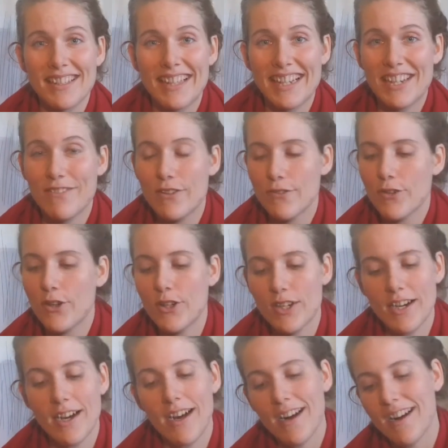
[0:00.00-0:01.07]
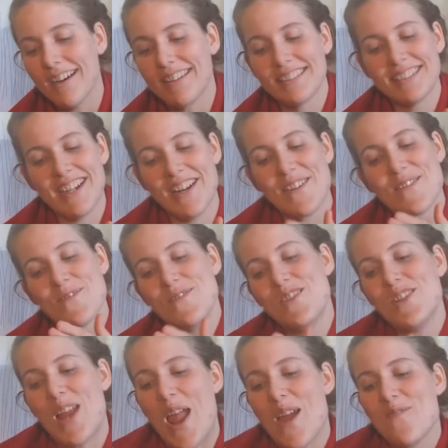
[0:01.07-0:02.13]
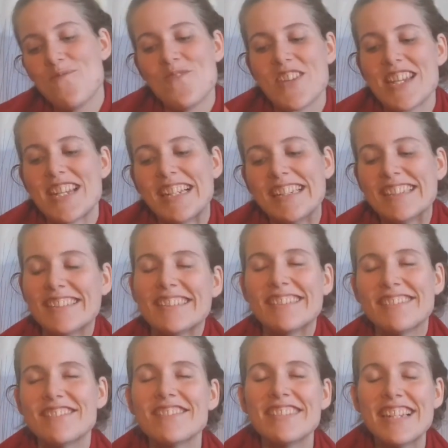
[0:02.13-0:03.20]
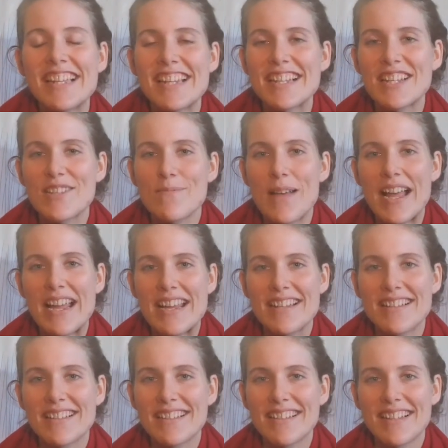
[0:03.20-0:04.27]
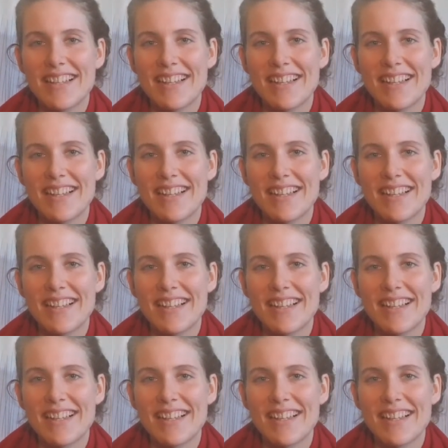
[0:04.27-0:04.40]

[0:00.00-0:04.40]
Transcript: Like if you've got your car kind of jammed in a space,